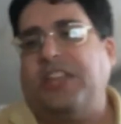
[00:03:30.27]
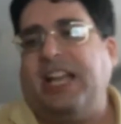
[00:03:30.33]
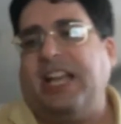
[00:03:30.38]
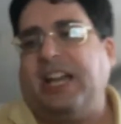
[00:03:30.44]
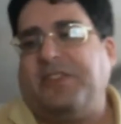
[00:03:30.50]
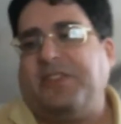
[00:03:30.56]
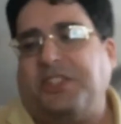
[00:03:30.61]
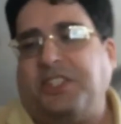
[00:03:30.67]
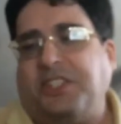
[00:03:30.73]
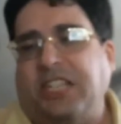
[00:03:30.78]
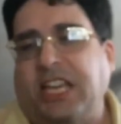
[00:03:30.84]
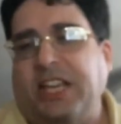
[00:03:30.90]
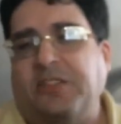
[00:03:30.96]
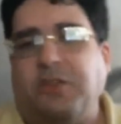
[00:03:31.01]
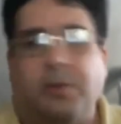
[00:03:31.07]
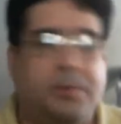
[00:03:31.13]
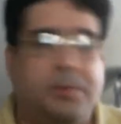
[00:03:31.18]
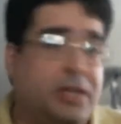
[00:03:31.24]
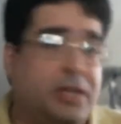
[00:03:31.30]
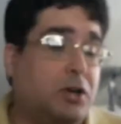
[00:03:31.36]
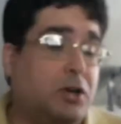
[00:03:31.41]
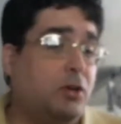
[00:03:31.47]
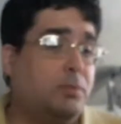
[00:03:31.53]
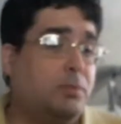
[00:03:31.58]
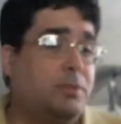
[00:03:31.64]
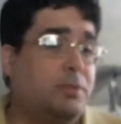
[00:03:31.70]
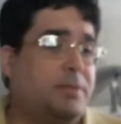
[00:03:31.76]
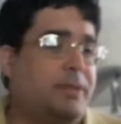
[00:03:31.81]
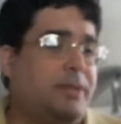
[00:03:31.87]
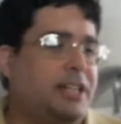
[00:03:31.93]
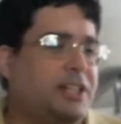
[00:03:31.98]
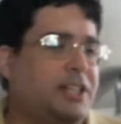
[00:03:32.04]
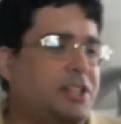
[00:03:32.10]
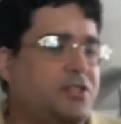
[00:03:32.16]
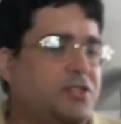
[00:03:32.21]
they have to say from their own
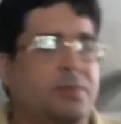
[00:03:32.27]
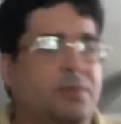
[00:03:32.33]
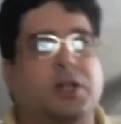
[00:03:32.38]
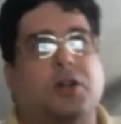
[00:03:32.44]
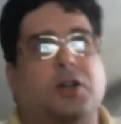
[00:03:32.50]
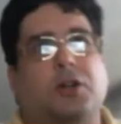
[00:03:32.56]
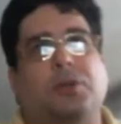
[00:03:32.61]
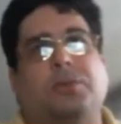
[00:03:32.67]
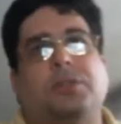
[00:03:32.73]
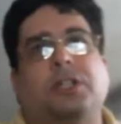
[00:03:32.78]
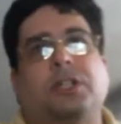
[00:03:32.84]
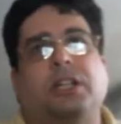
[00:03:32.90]
perspectives, from their own